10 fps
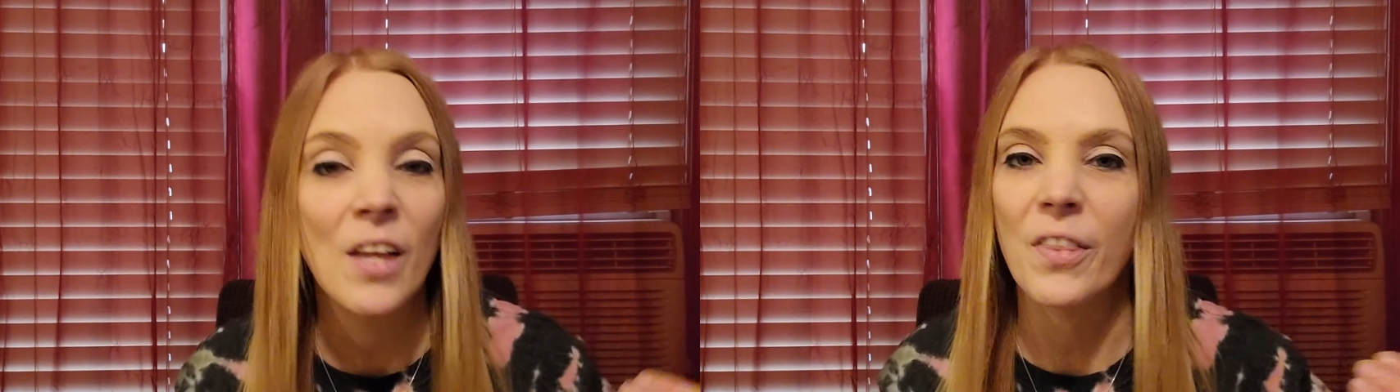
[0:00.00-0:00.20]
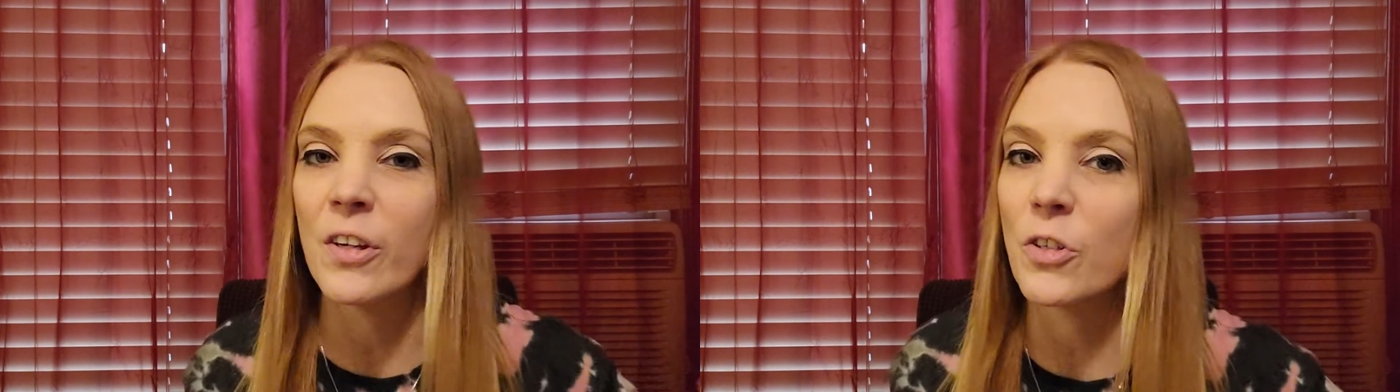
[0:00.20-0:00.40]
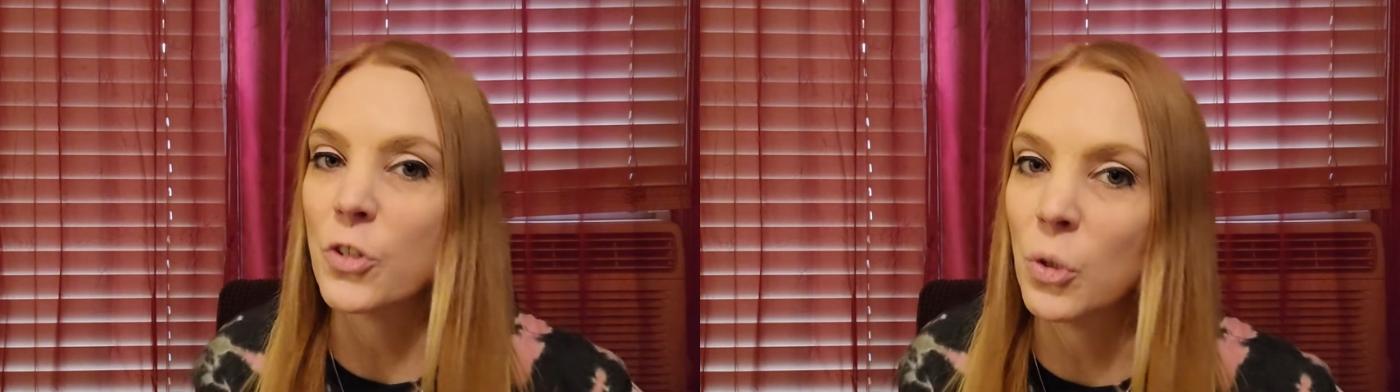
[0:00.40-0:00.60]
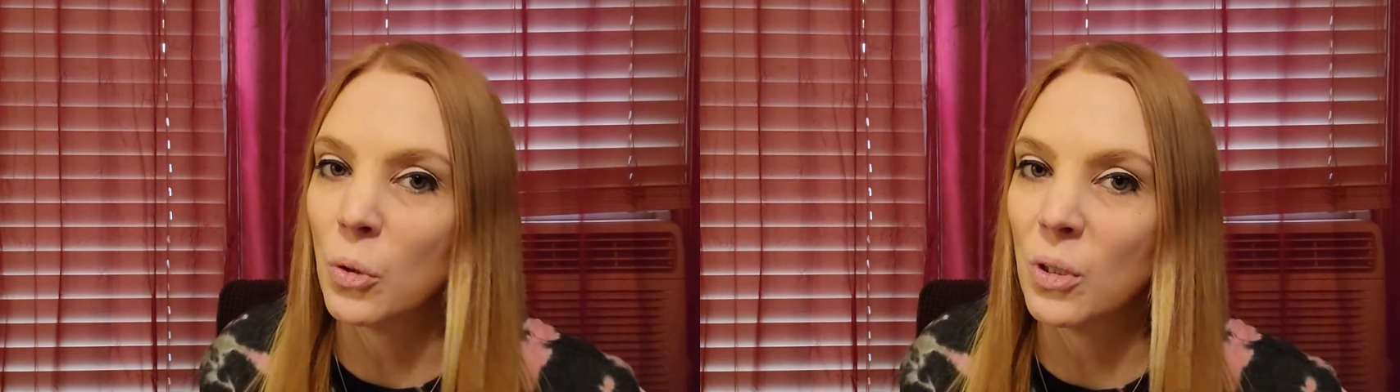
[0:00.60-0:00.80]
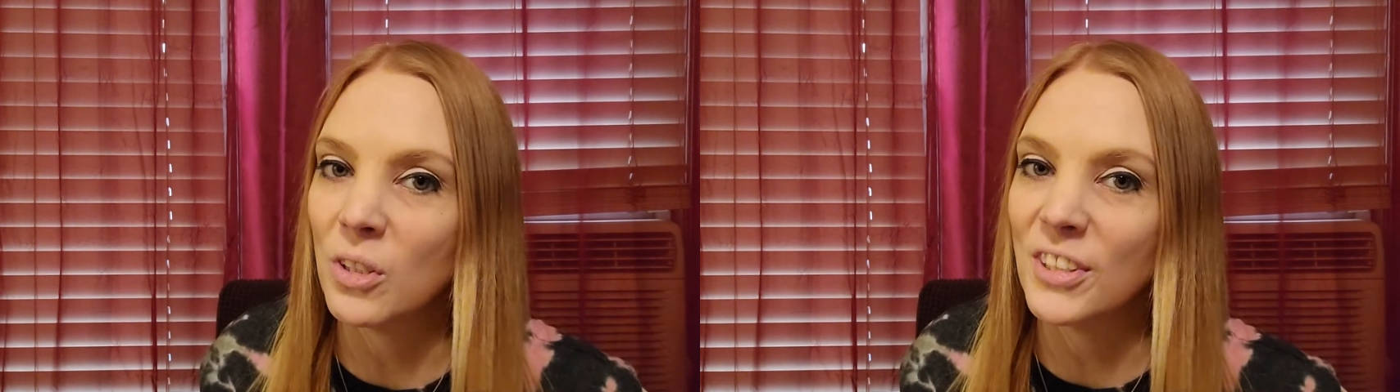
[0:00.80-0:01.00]
They're
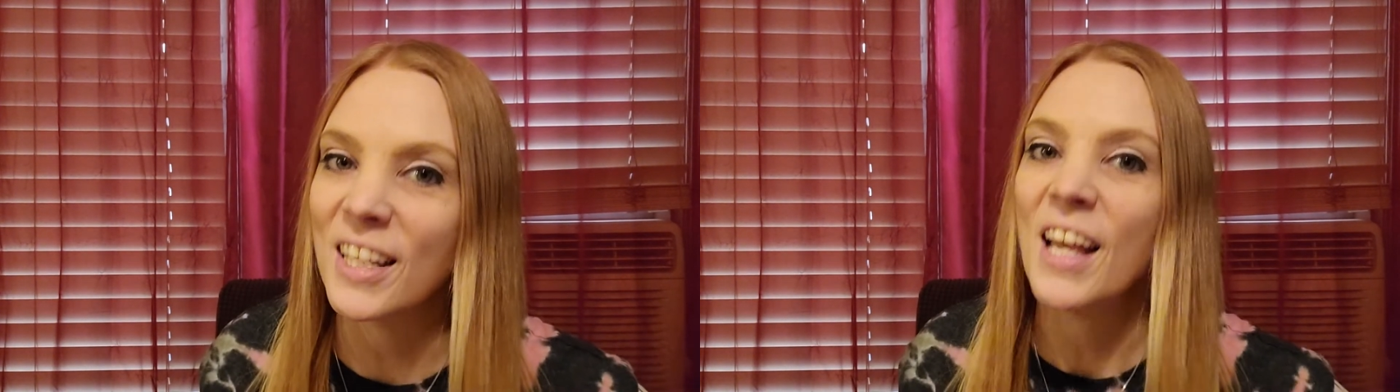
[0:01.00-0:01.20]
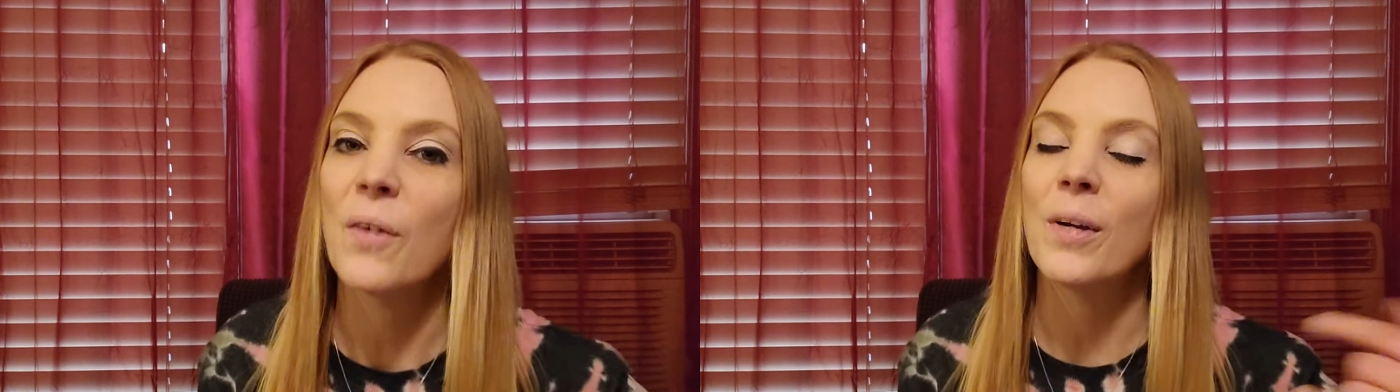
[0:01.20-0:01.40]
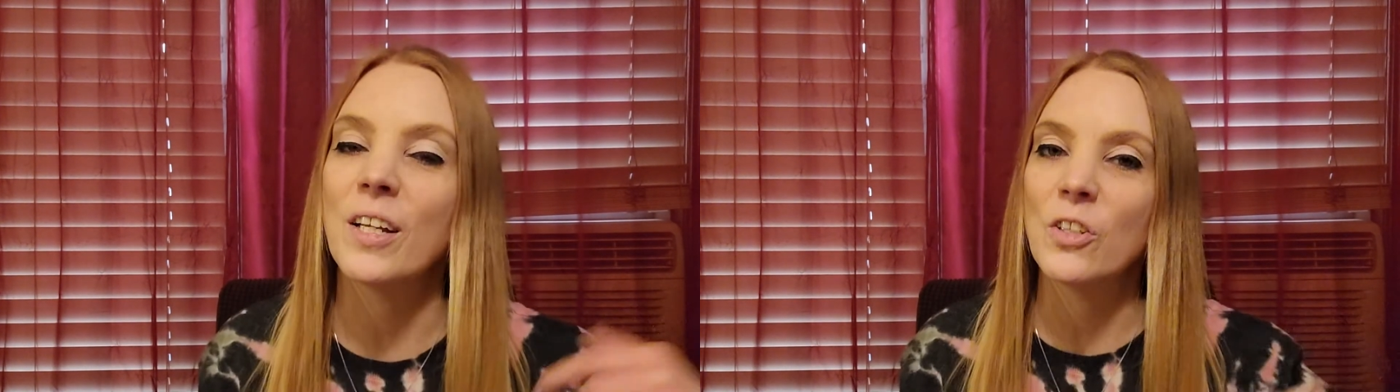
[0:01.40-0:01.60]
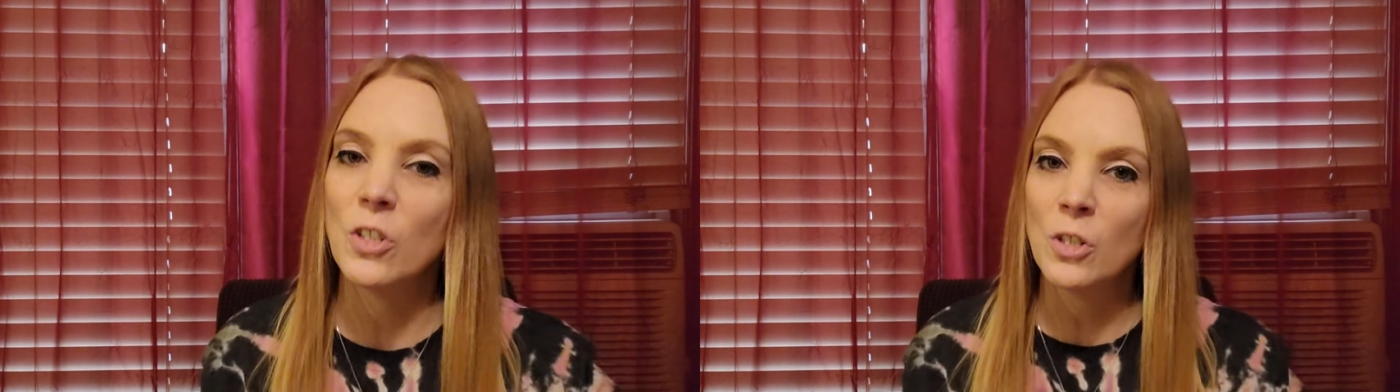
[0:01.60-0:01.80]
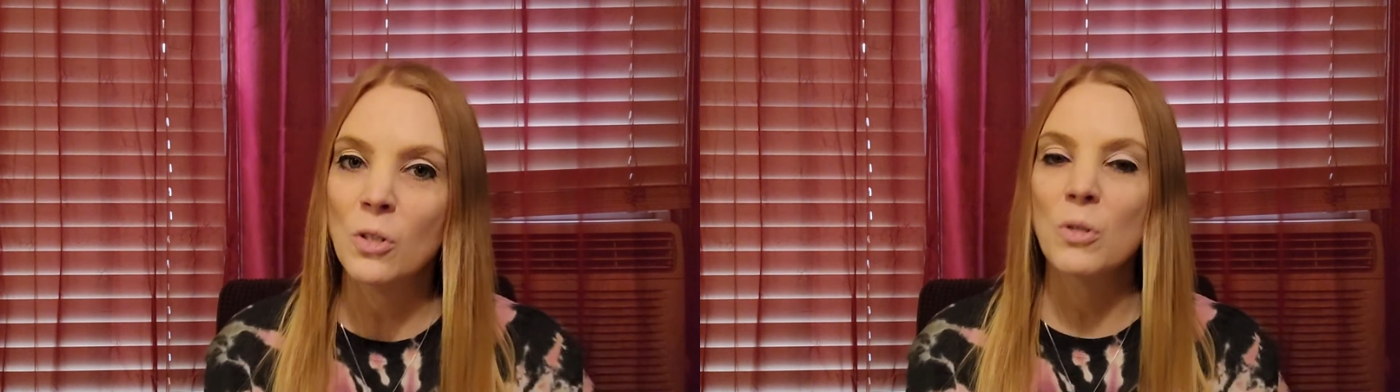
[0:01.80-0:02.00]
tools we can
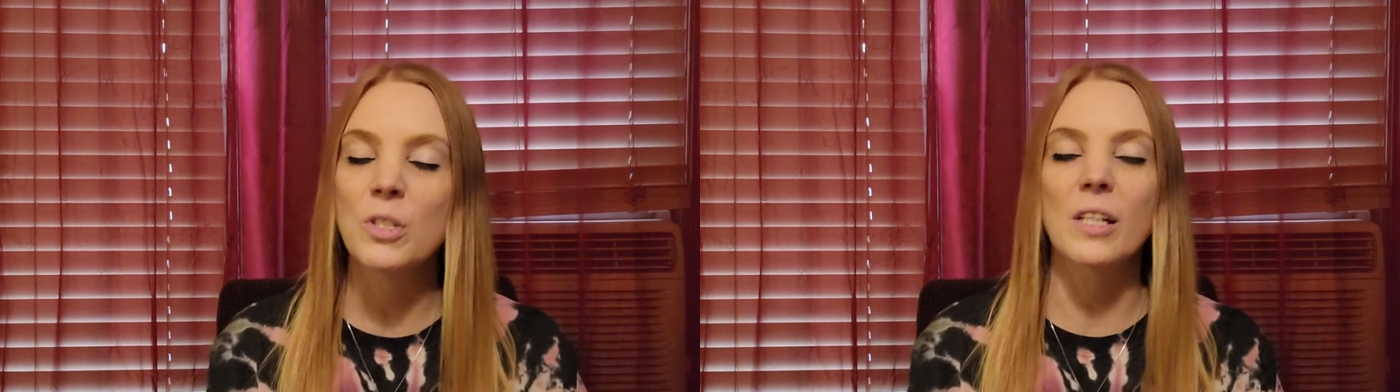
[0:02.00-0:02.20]
use to